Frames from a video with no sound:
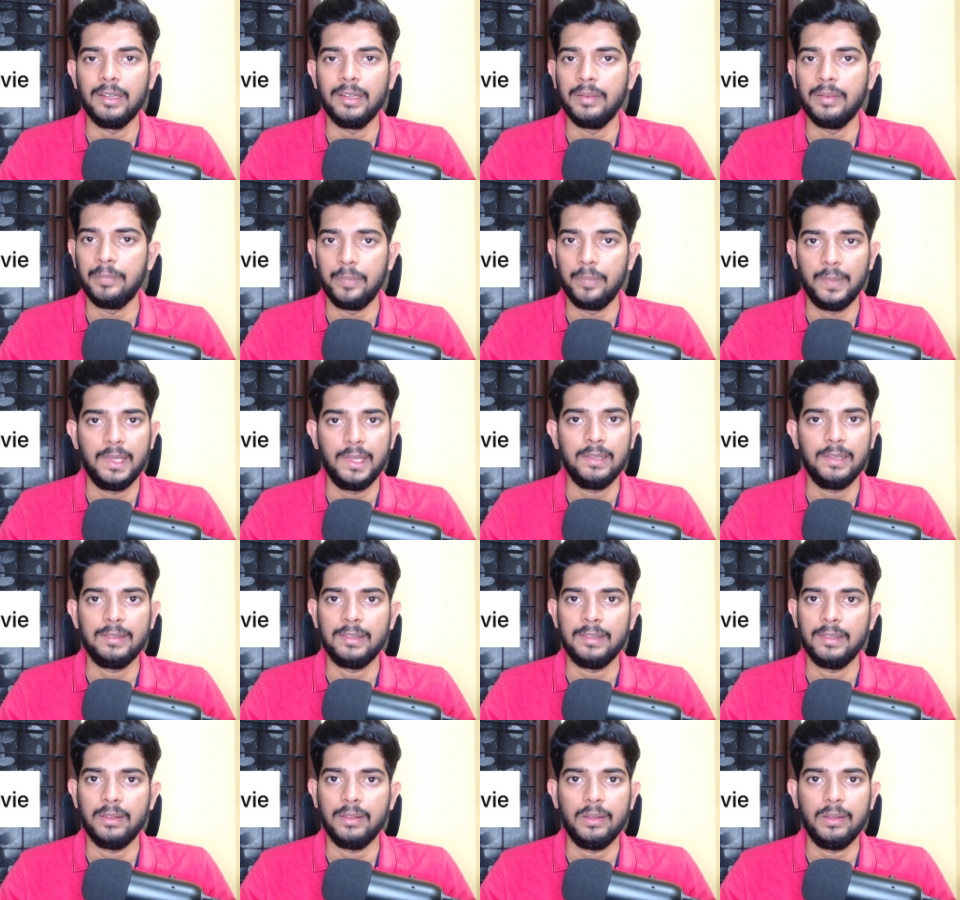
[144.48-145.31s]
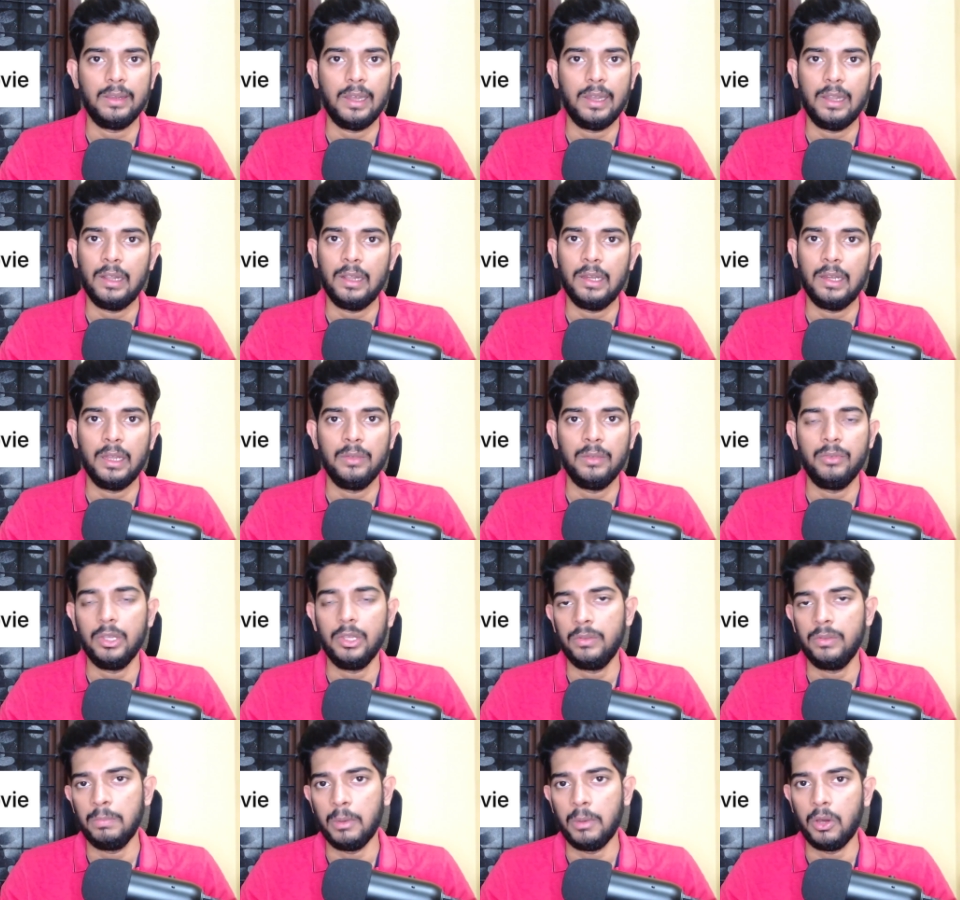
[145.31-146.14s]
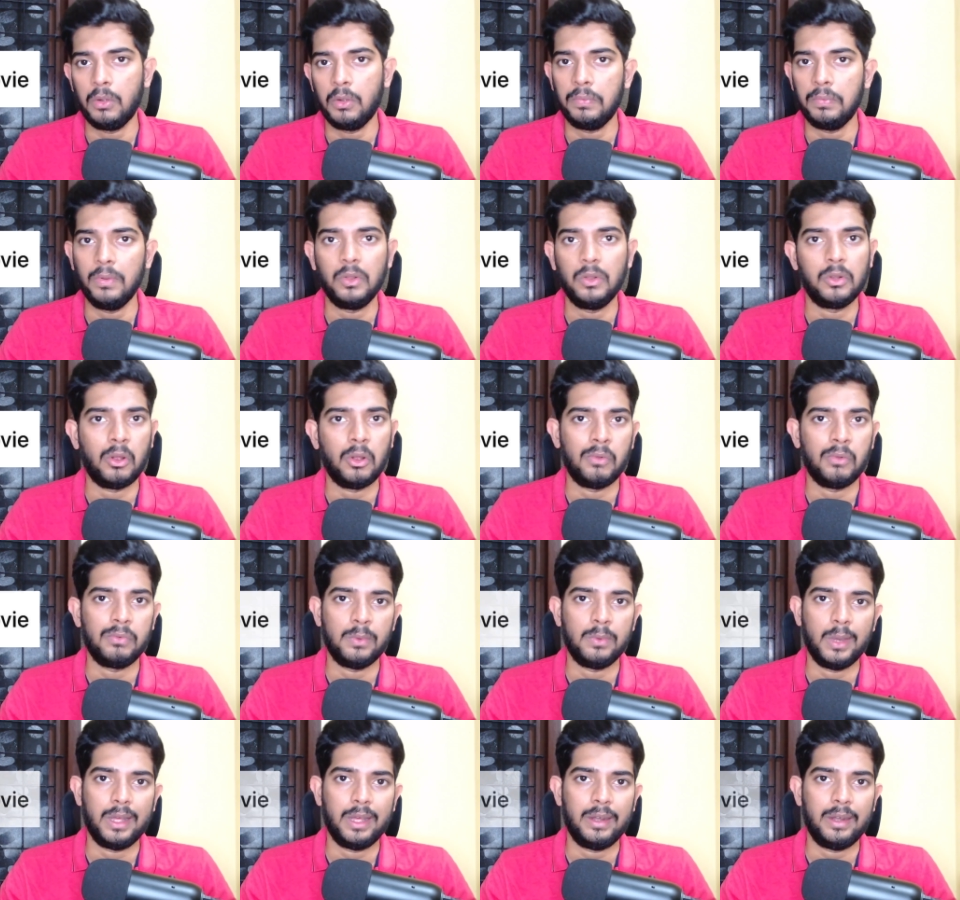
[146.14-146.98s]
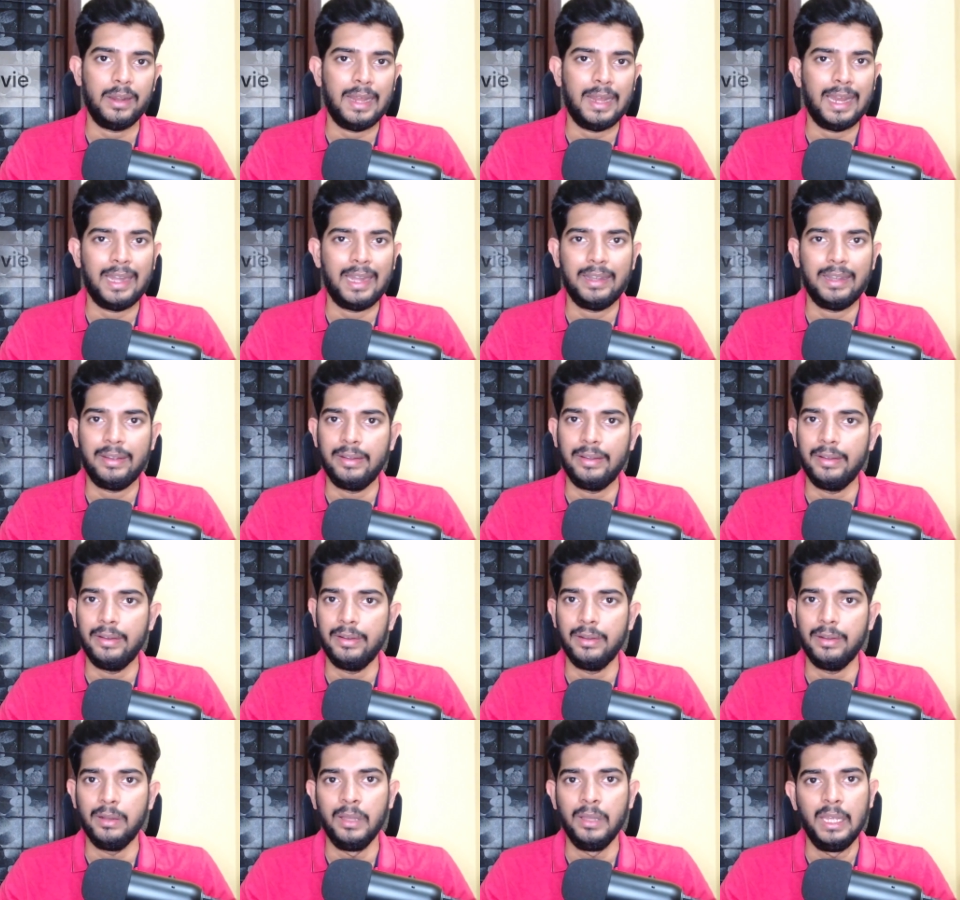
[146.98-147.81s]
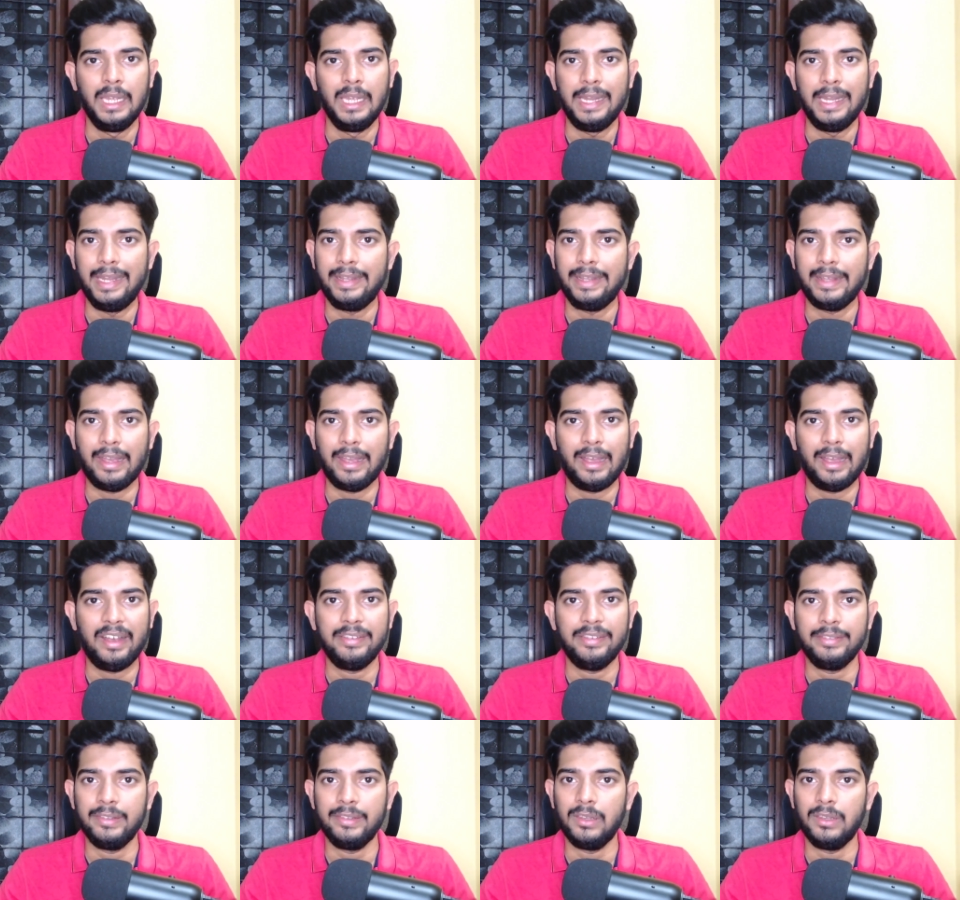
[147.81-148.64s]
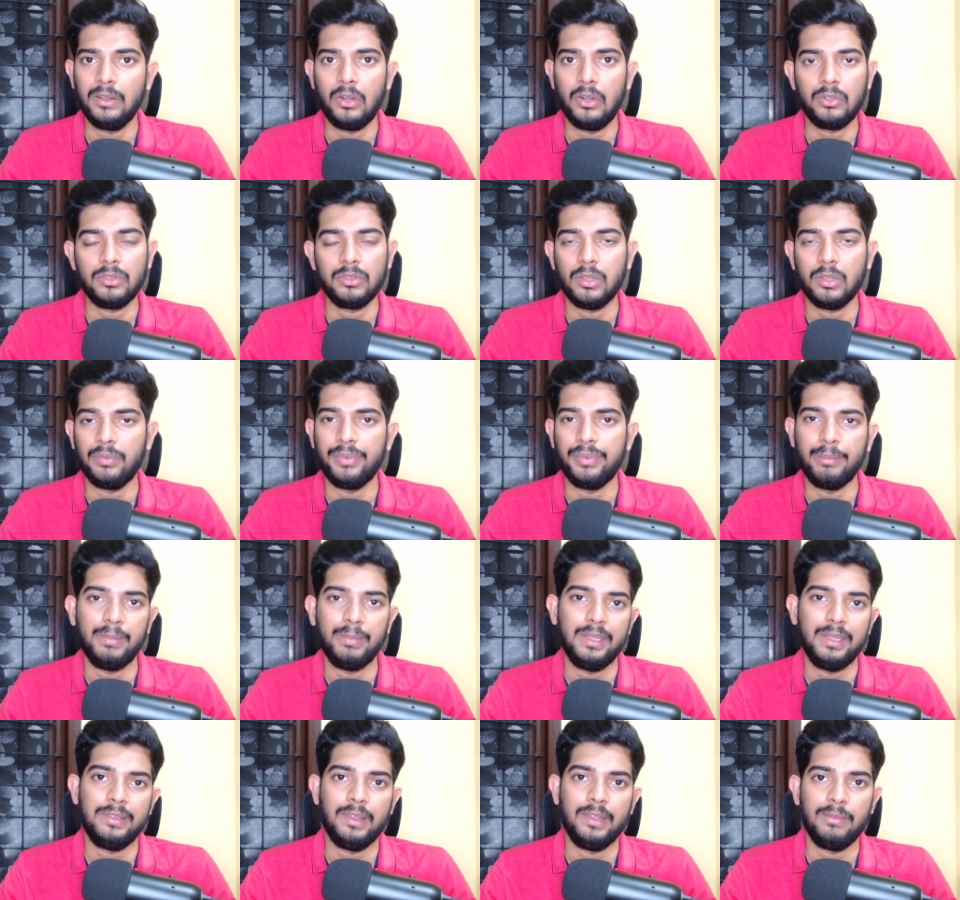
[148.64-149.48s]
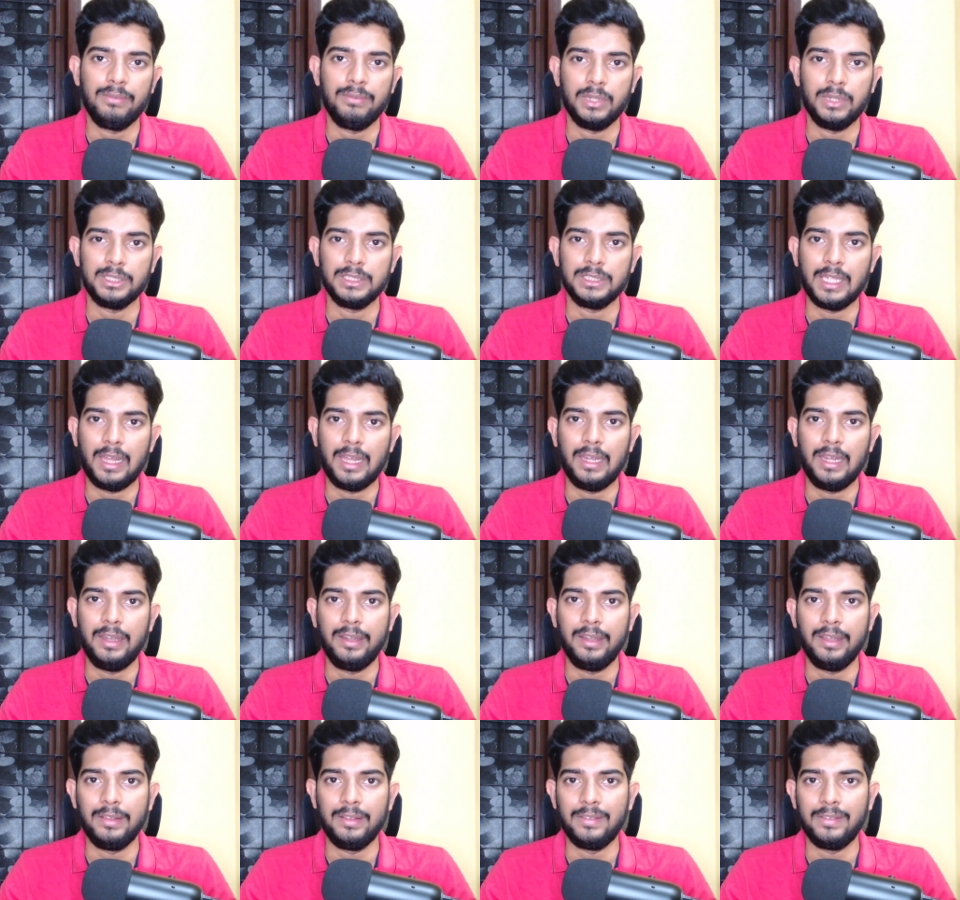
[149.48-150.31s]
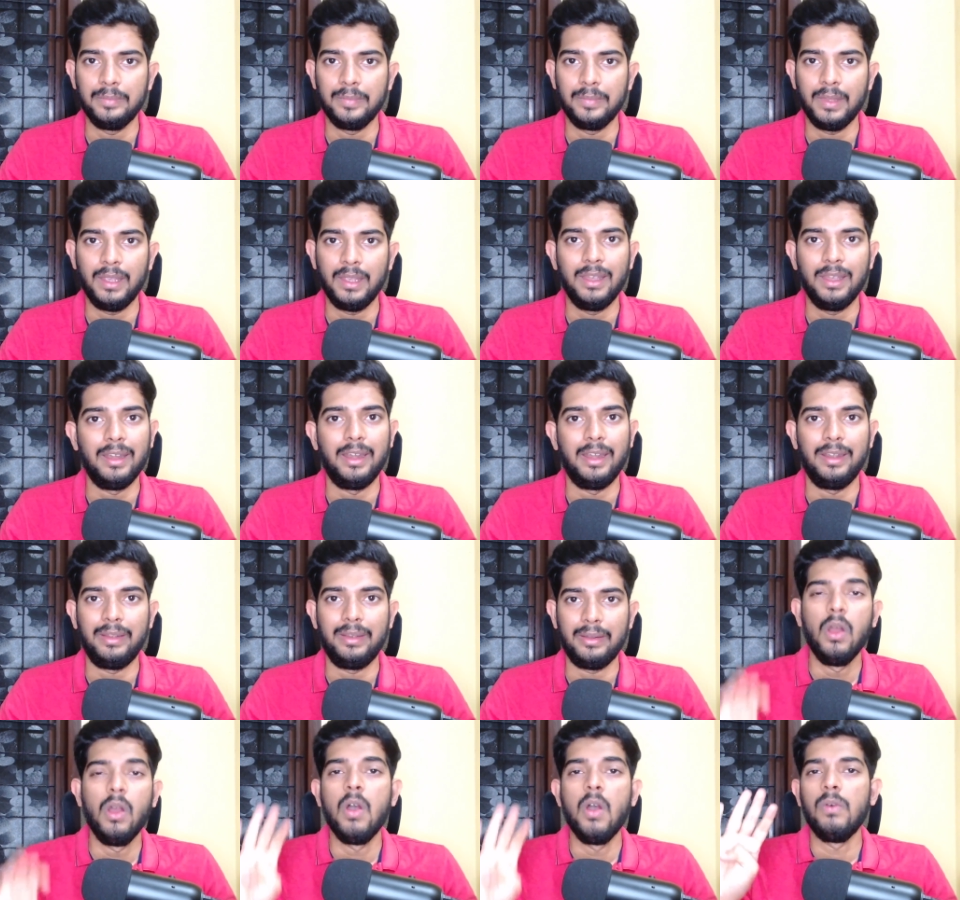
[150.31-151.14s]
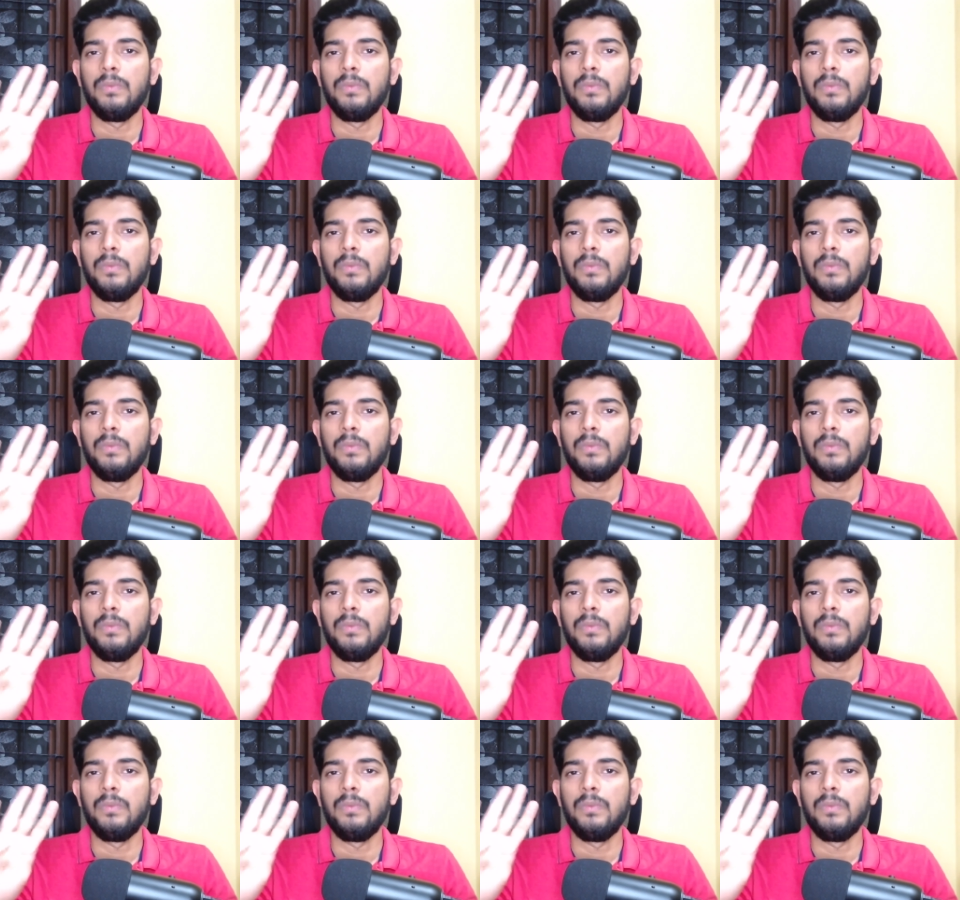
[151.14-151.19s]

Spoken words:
this KineLive is powerful software, and it has lots of amazing functionalities in it.